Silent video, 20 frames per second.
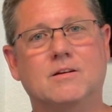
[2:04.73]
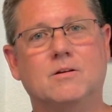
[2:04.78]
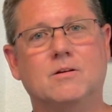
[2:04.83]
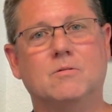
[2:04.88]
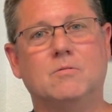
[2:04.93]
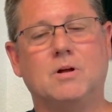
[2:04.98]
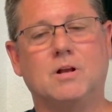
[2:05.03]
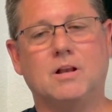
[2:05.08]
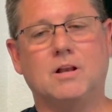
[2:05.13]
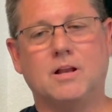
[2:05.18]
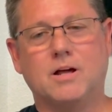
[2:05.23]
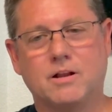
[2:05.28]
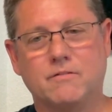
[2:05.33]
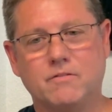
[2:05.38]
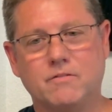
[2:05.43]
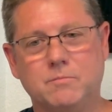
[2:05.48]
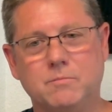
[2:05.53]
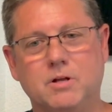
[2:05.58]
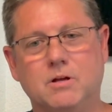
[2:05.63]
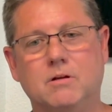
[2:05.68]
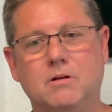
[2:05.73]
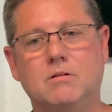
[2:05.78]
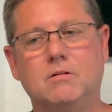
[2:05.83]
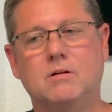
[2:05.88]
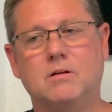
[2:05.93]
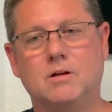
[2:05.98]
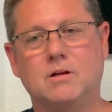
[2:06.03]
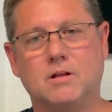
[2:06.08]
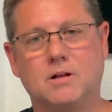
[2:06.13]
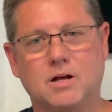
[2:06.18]
Well, a lot of them do.
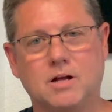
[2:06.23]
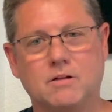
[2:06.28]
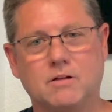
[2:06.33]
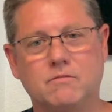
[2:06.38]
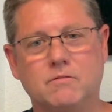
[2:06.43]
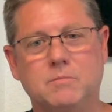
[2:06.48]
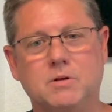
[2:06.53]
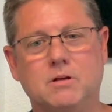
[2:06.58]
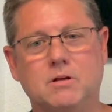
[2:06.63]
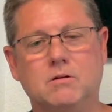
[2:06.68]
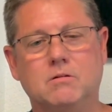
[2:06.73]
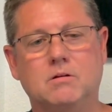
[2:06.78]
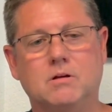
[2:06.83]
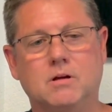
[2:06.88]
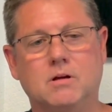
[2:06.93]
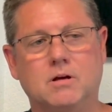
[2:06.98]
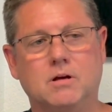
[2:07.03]
A lot of them do.